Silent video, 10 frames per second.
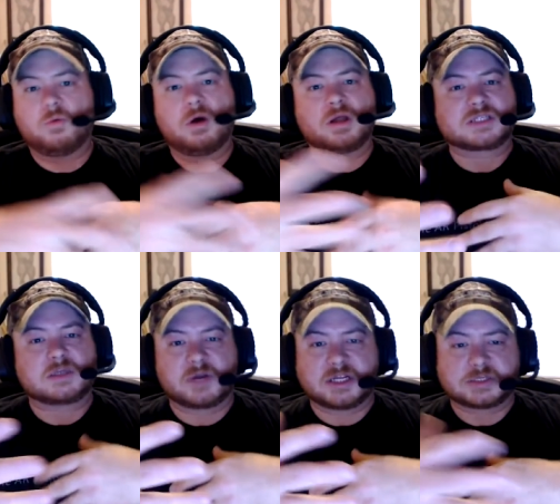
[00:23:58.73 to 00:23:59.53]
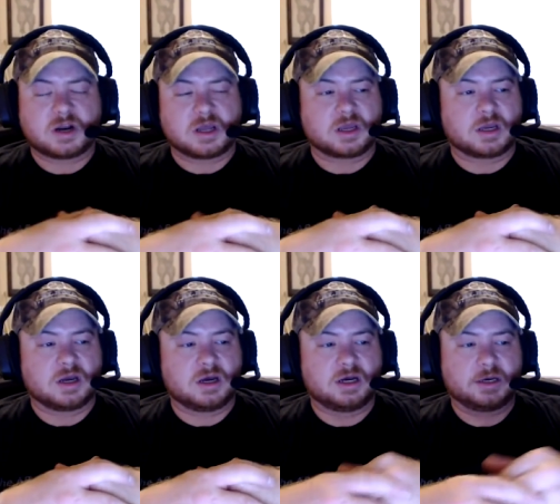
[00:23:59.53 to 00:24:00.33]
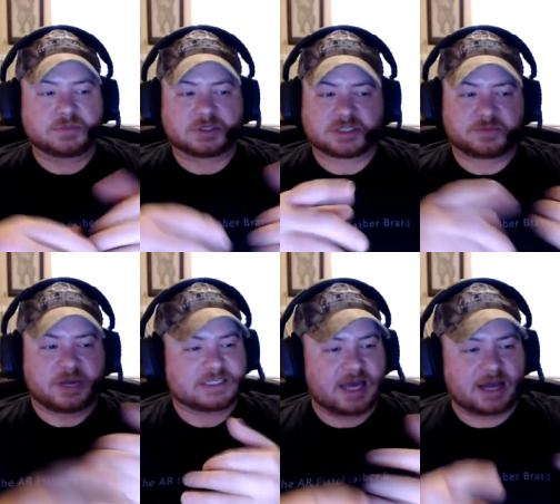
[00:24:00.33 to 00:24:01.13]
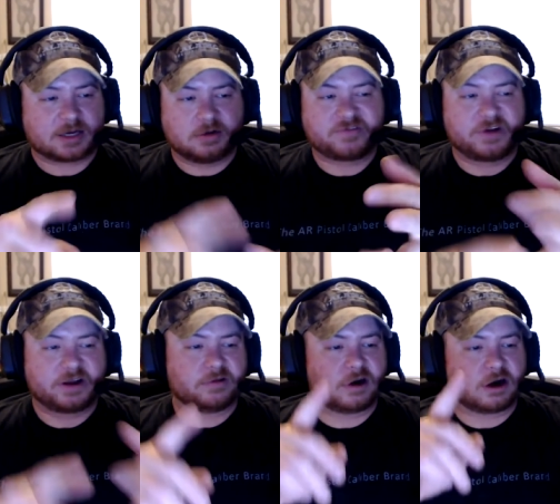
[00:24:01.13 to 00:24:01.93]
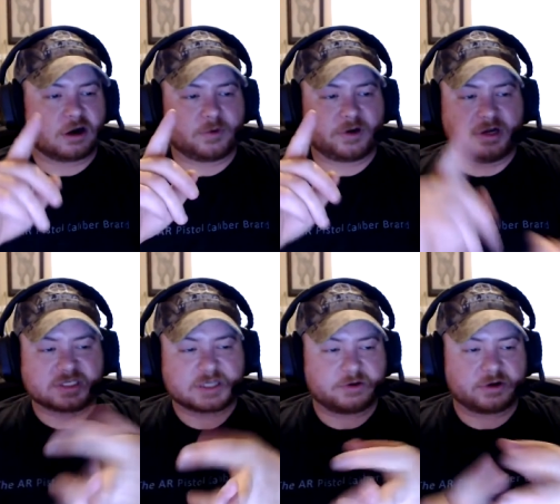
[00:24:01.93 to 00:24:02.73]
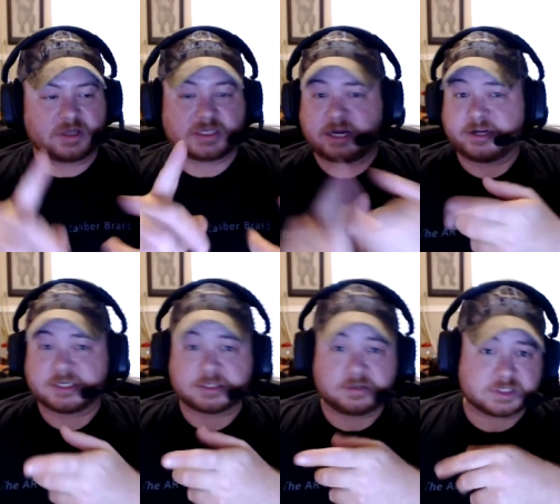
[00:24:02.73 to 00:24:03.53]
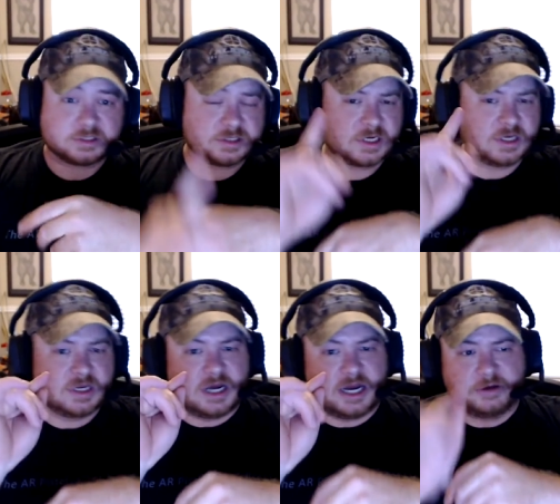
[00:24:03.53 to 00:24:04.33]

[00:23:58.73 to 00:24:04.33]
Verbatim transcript: what somebody's running. Um, so Spike's Tactical, Franklin Armory, Southern Guns, Harry's Holsters. I